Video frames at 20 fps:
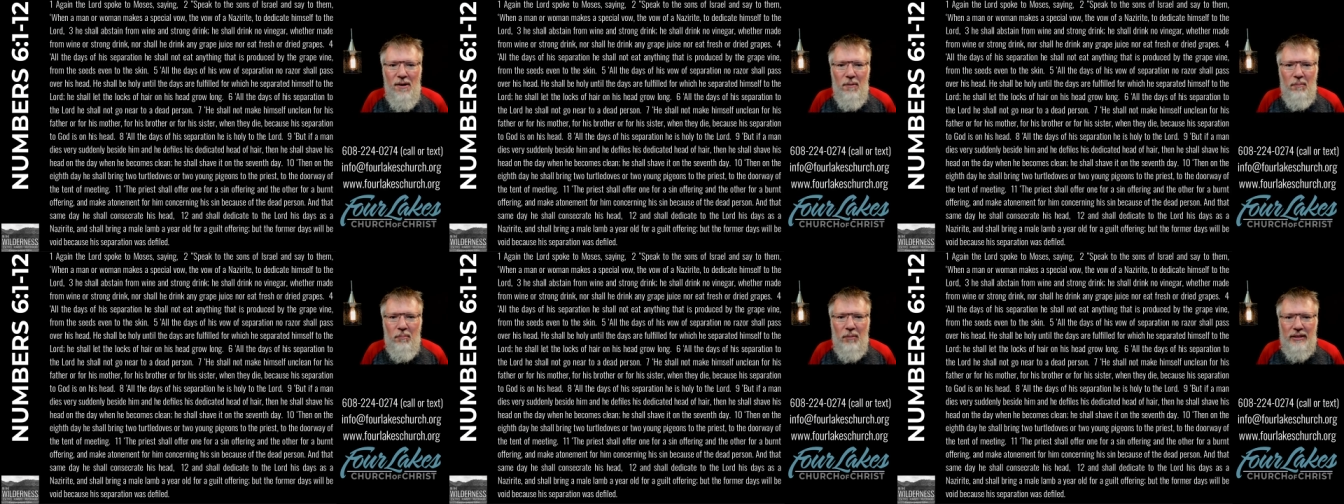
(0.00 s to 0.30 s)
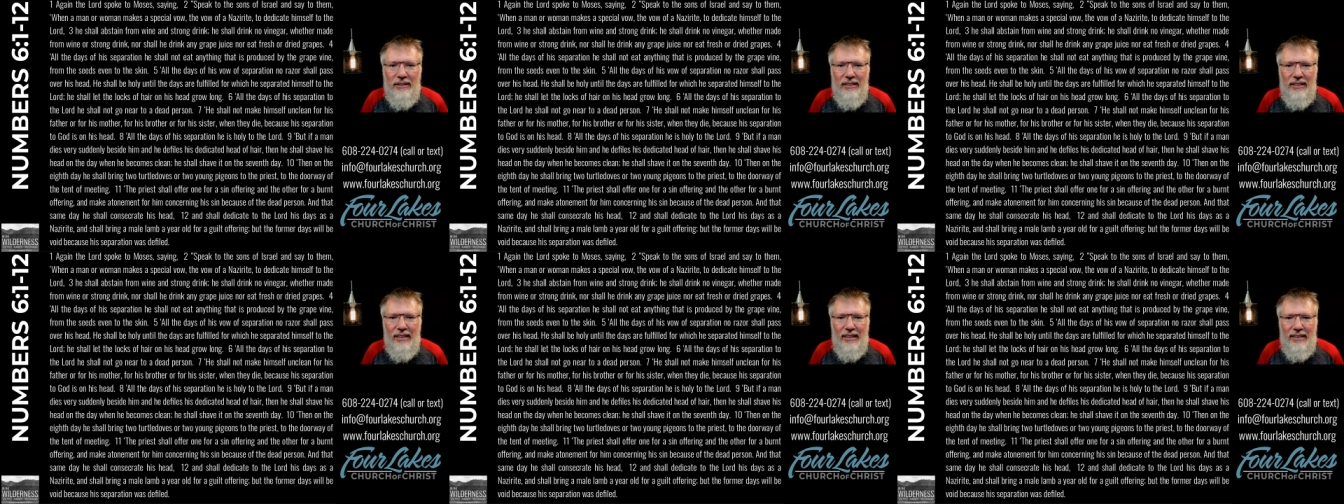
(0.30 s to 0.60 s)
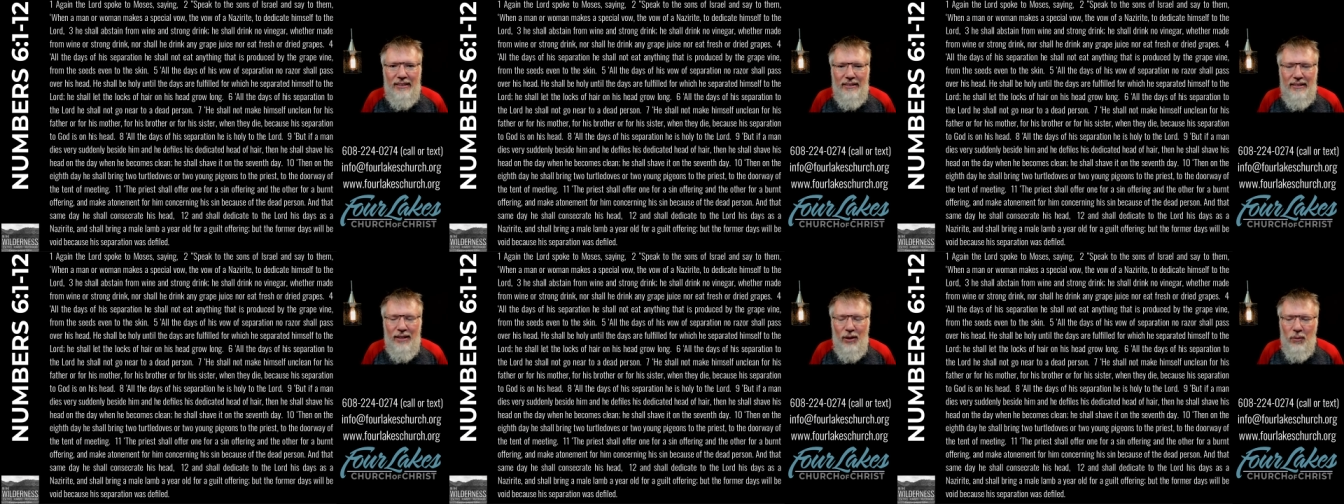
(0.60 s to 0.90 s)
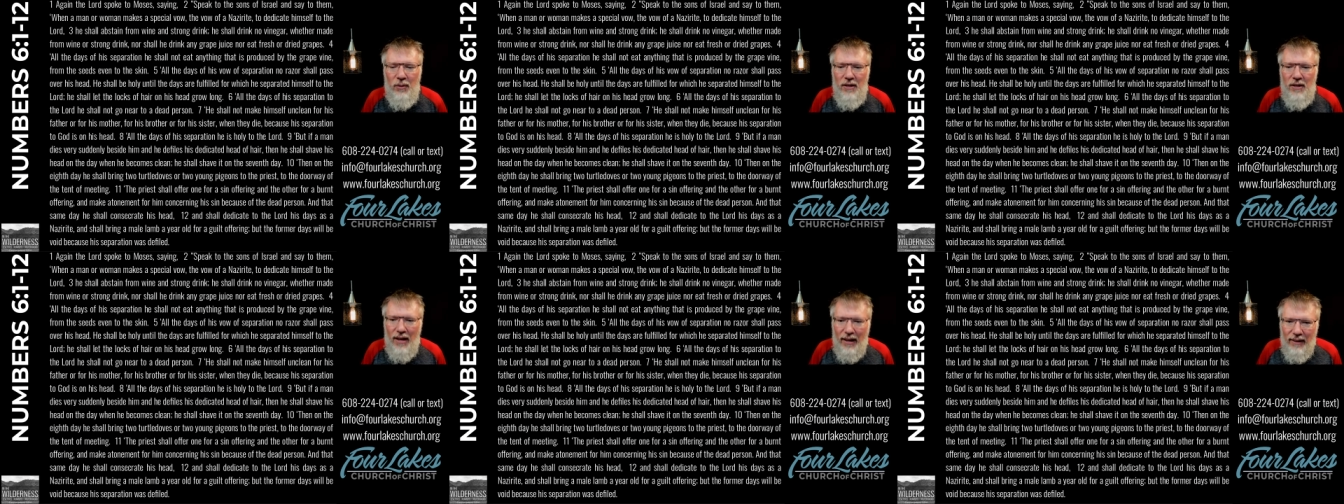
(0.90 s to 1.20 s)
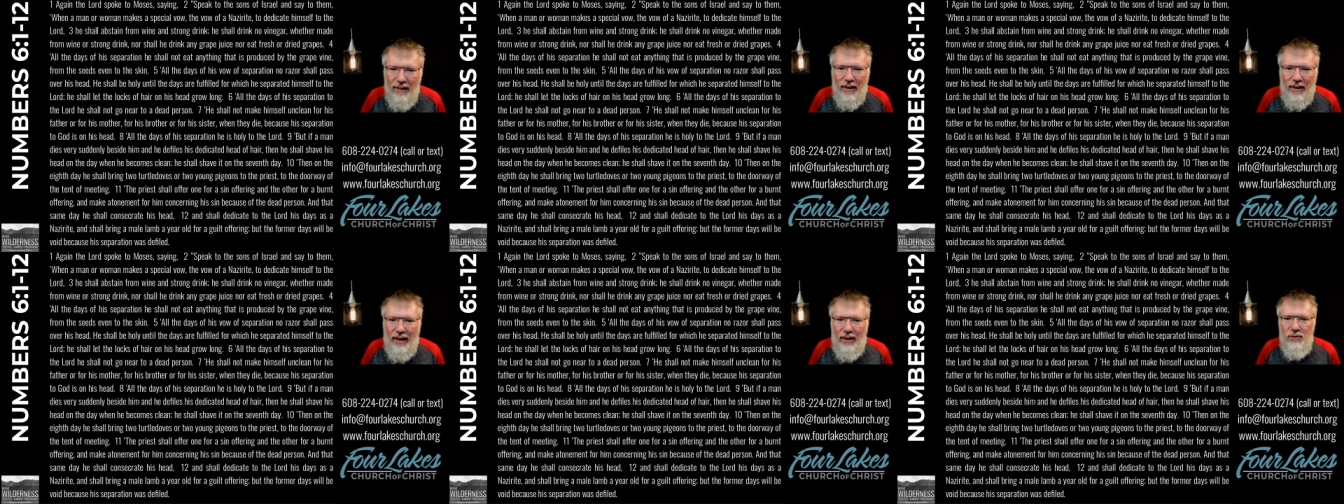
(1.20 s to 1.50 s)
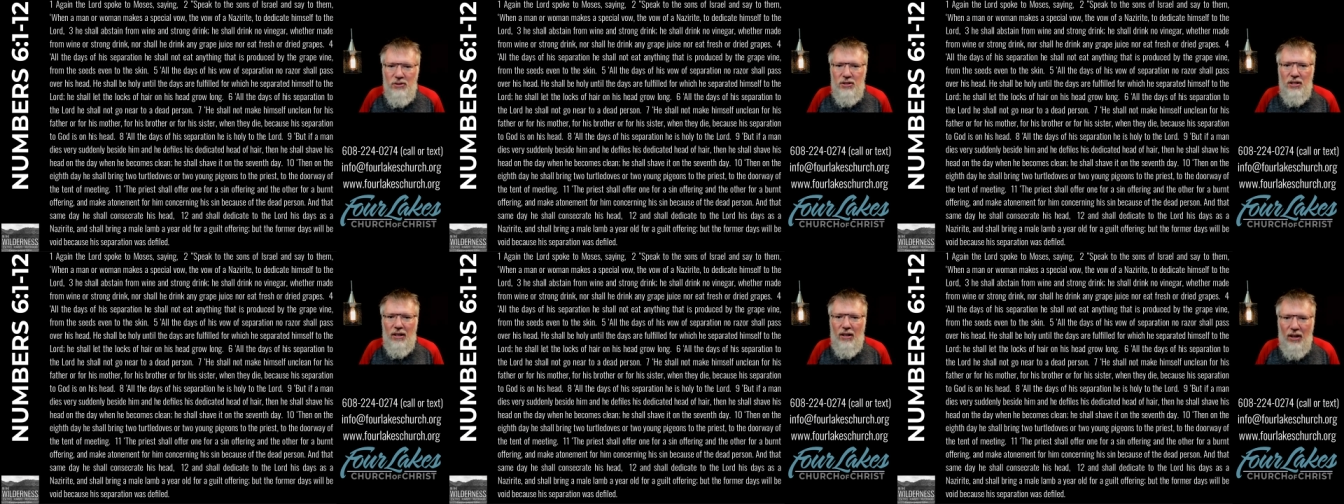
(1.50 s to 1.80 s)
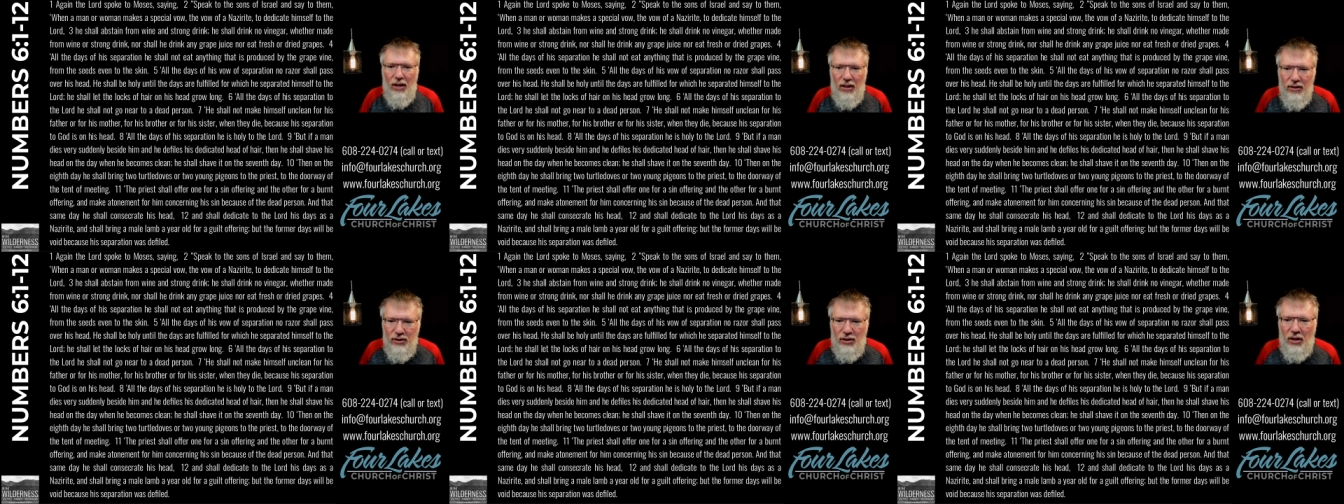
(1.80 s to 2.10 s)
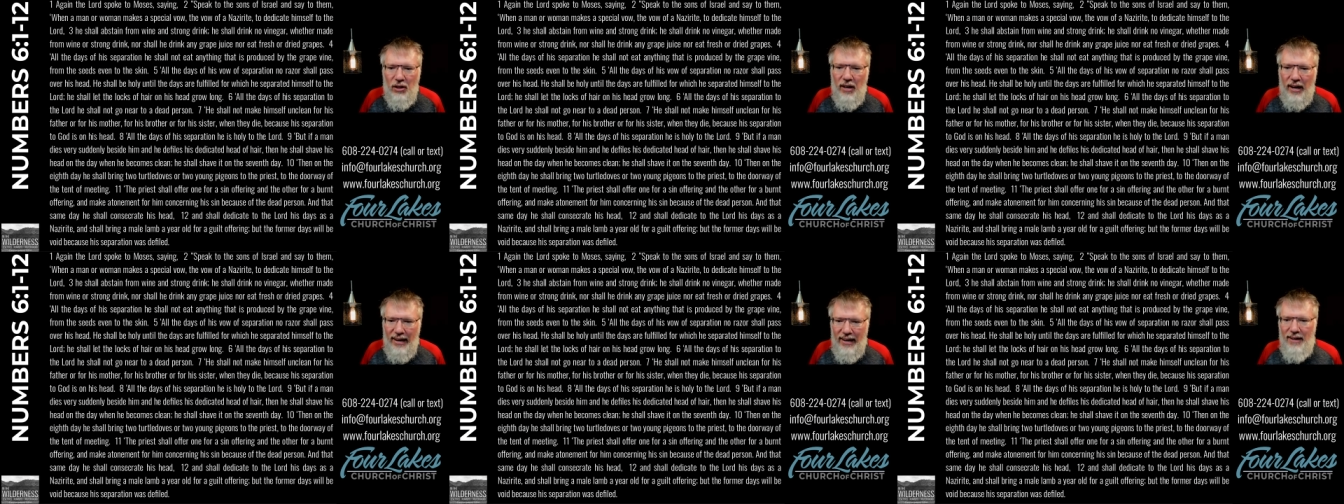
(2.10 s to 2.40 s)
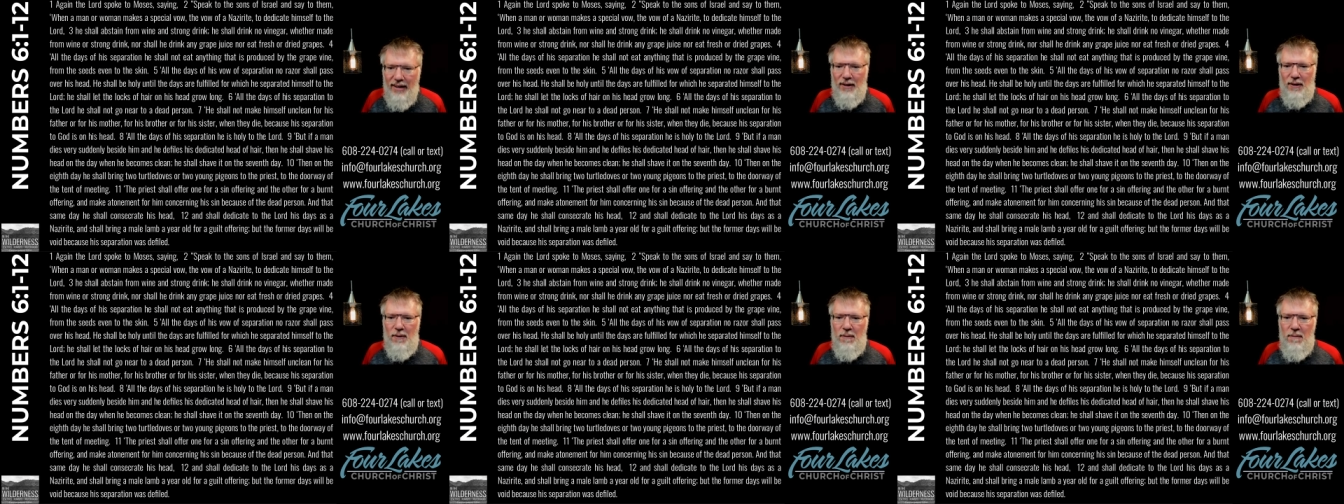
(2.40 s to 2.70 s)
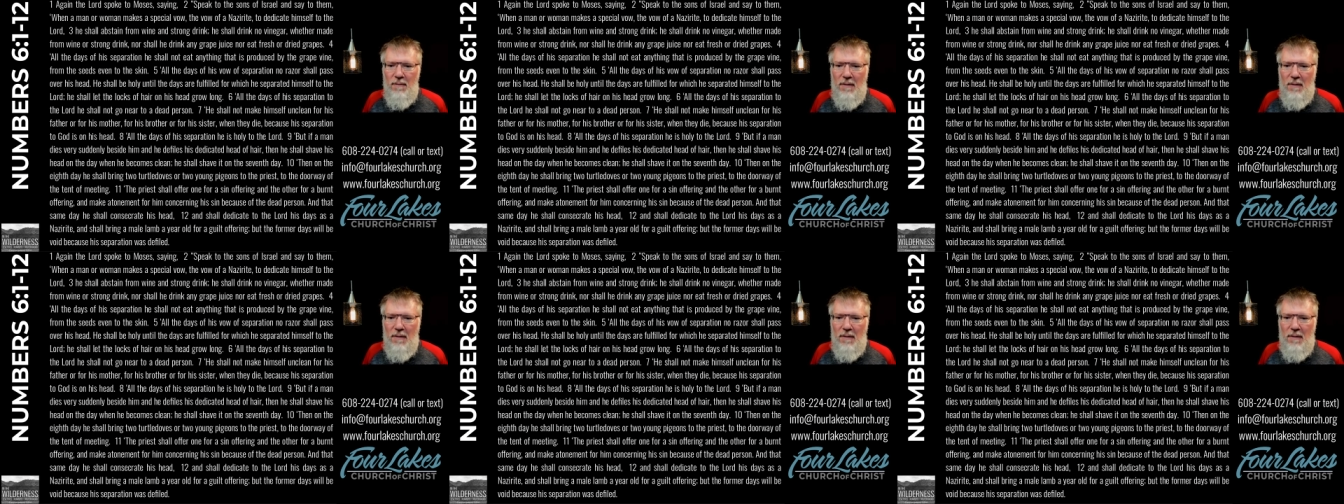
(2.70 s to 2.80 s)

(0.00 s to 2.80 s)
but uh, they were not allowed to cut their hair.